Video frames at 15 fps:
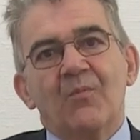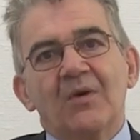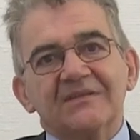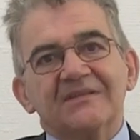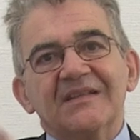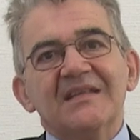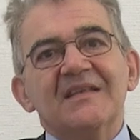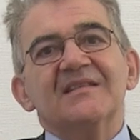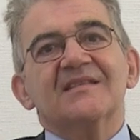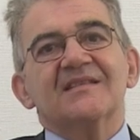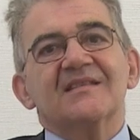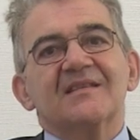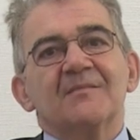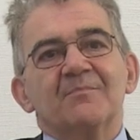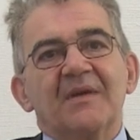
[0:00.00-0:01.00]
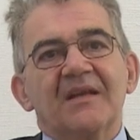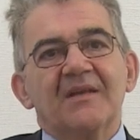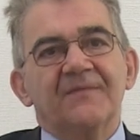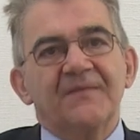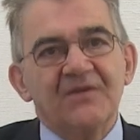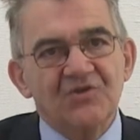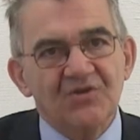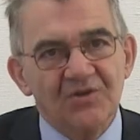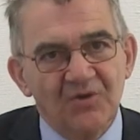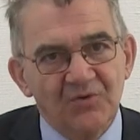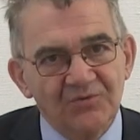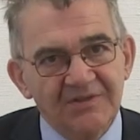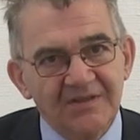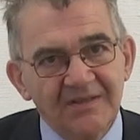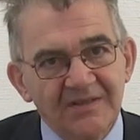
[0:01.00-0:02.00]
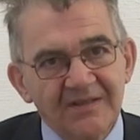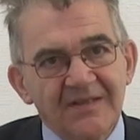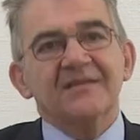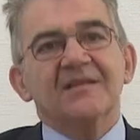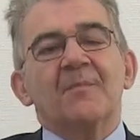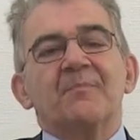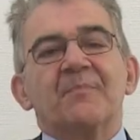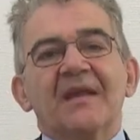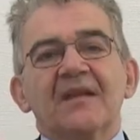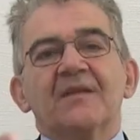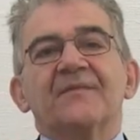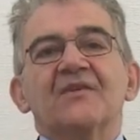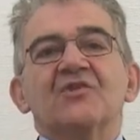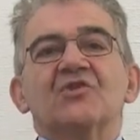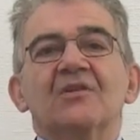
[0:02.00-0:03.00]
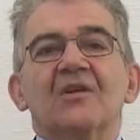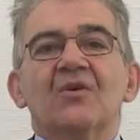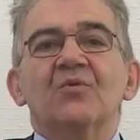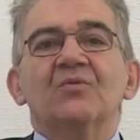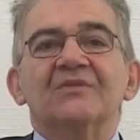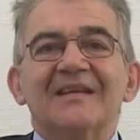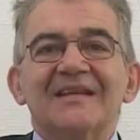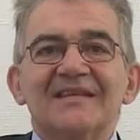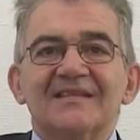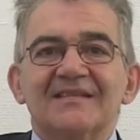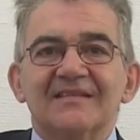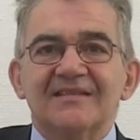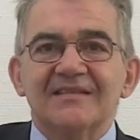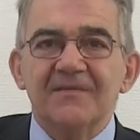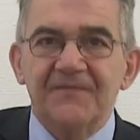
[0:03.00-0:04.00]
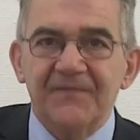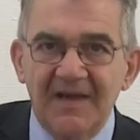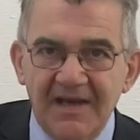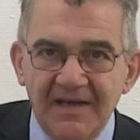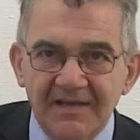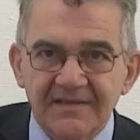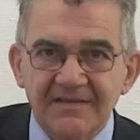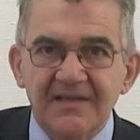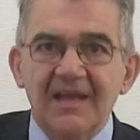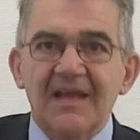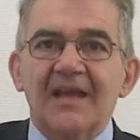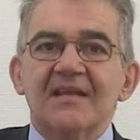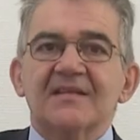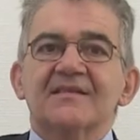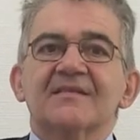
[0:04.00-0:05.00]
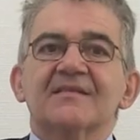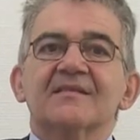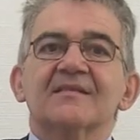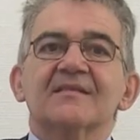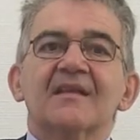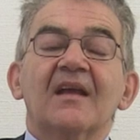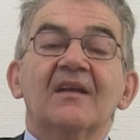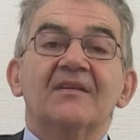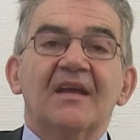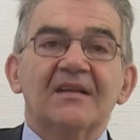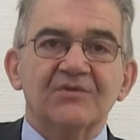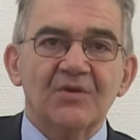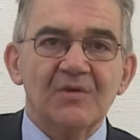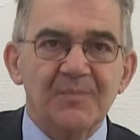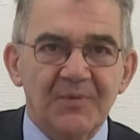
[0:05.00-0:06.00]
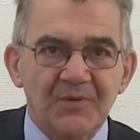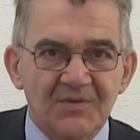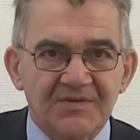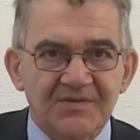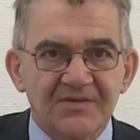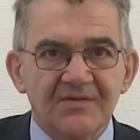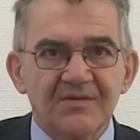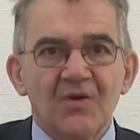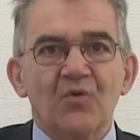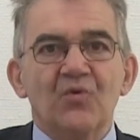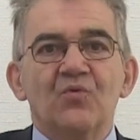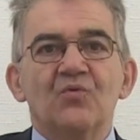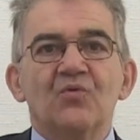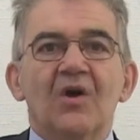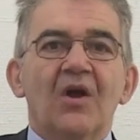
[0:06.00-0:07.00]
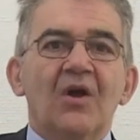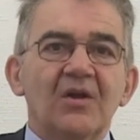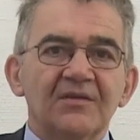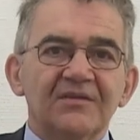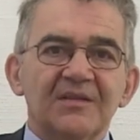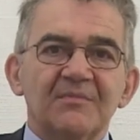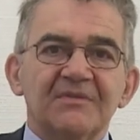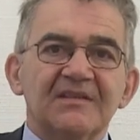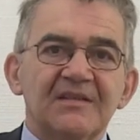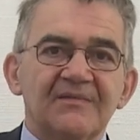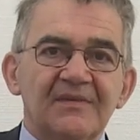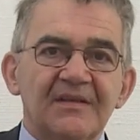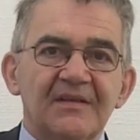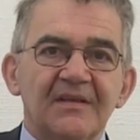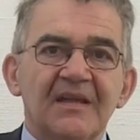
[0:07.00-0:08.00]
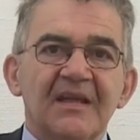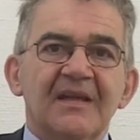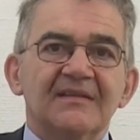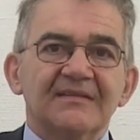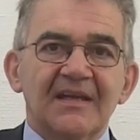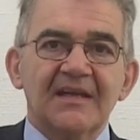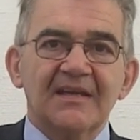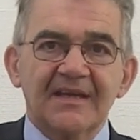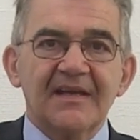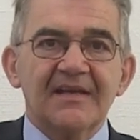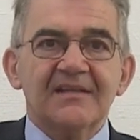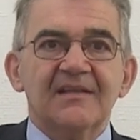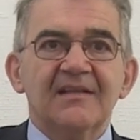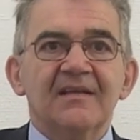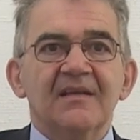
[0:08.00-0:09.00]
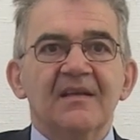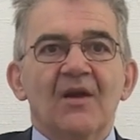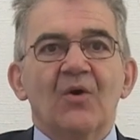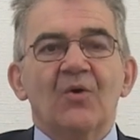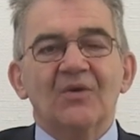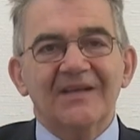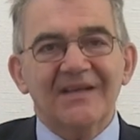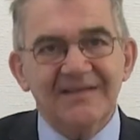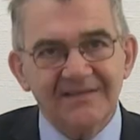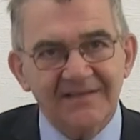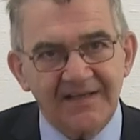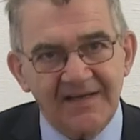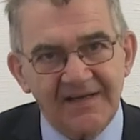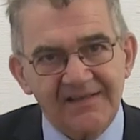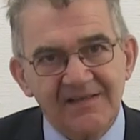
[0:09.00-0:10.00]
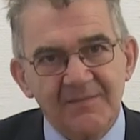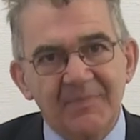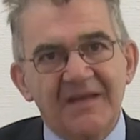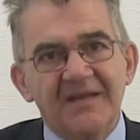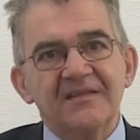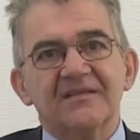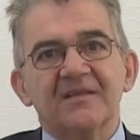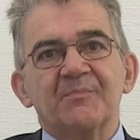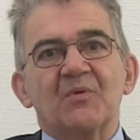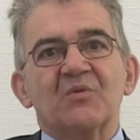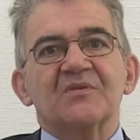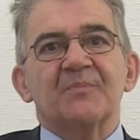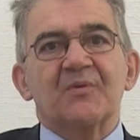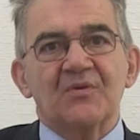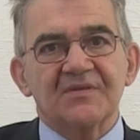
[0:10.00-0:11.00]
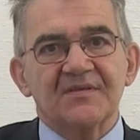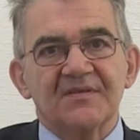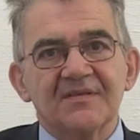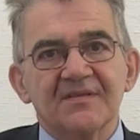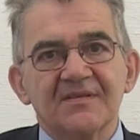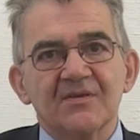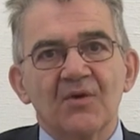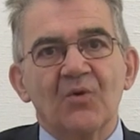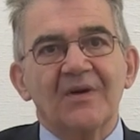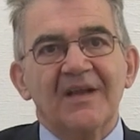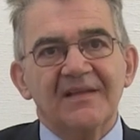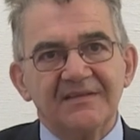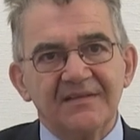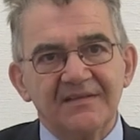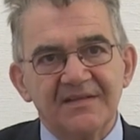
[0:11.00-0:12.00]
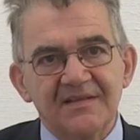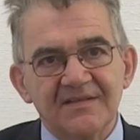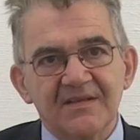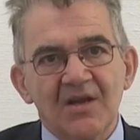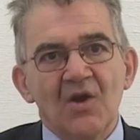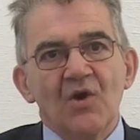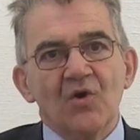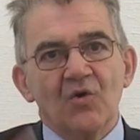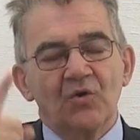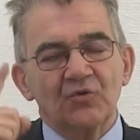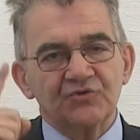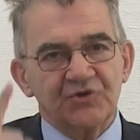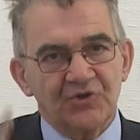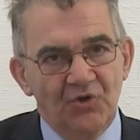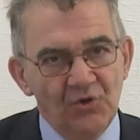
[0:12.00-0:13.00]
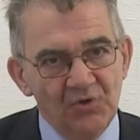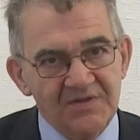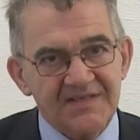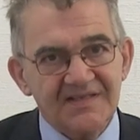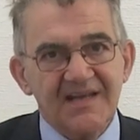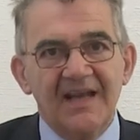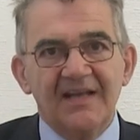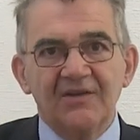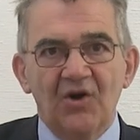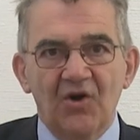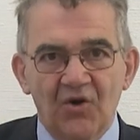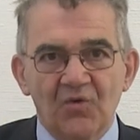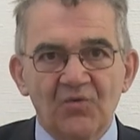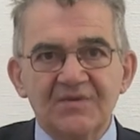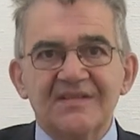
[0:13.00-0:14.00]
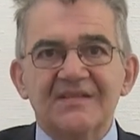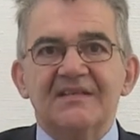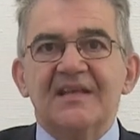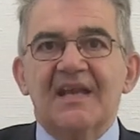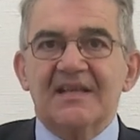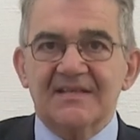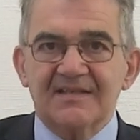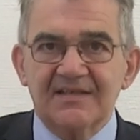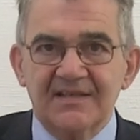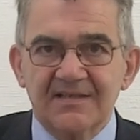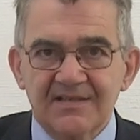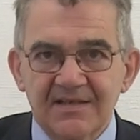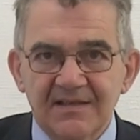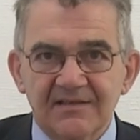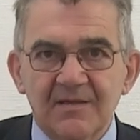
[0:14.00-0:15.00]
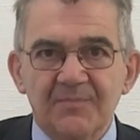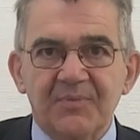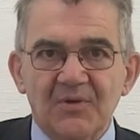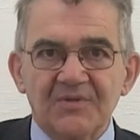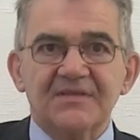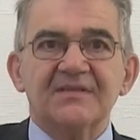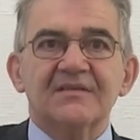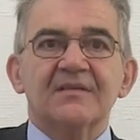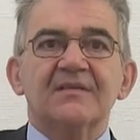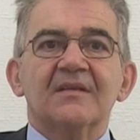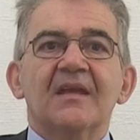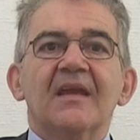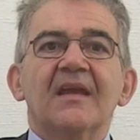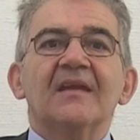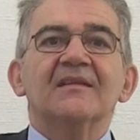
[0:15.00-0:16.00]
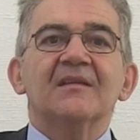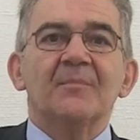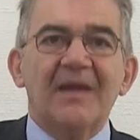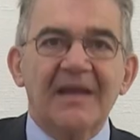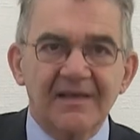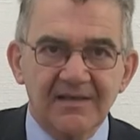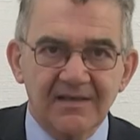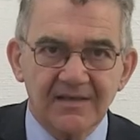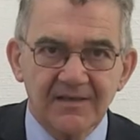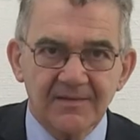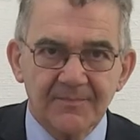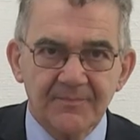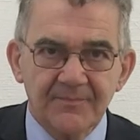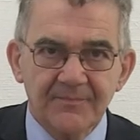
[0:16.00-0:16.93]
What is beneficial owner? The beneficial owner is defined as a natural person who ultimately, directly or indirectly by interposed persons or entities, controls and owns the assets deposited in the bank.